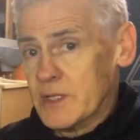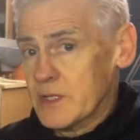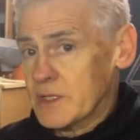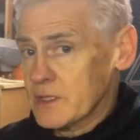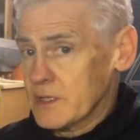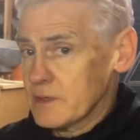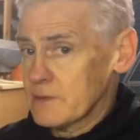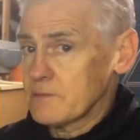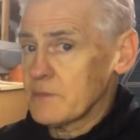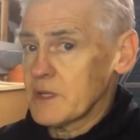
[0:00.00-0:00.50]

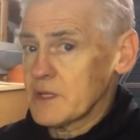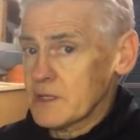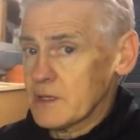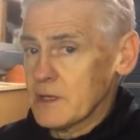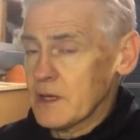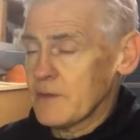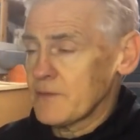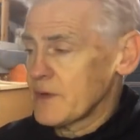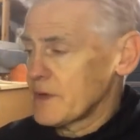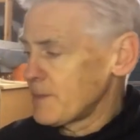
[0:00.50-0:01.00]
it's a
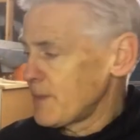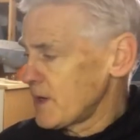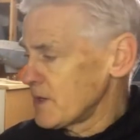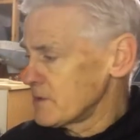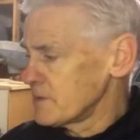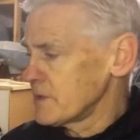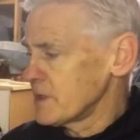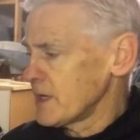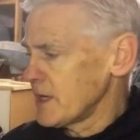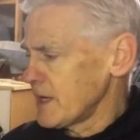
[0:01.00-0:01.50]
lovely
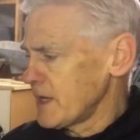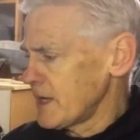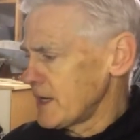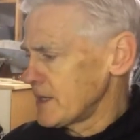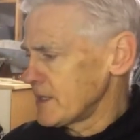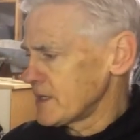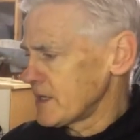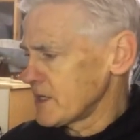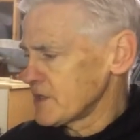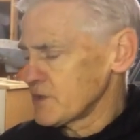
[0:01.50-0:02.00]
boat
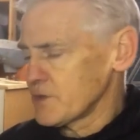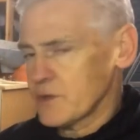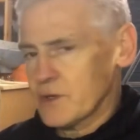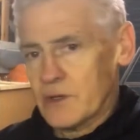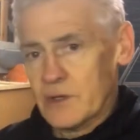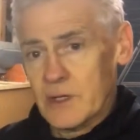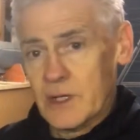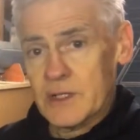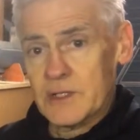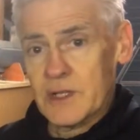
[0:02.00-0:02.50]
and does look
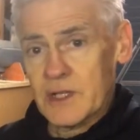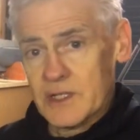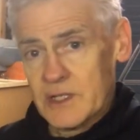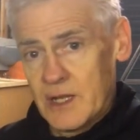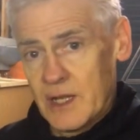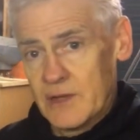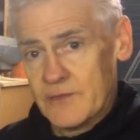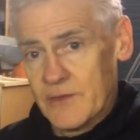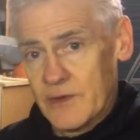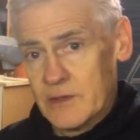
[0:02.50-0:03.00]
kind of, does
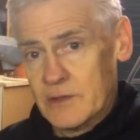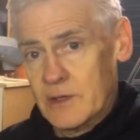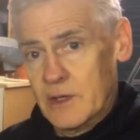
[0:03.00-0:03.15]
have a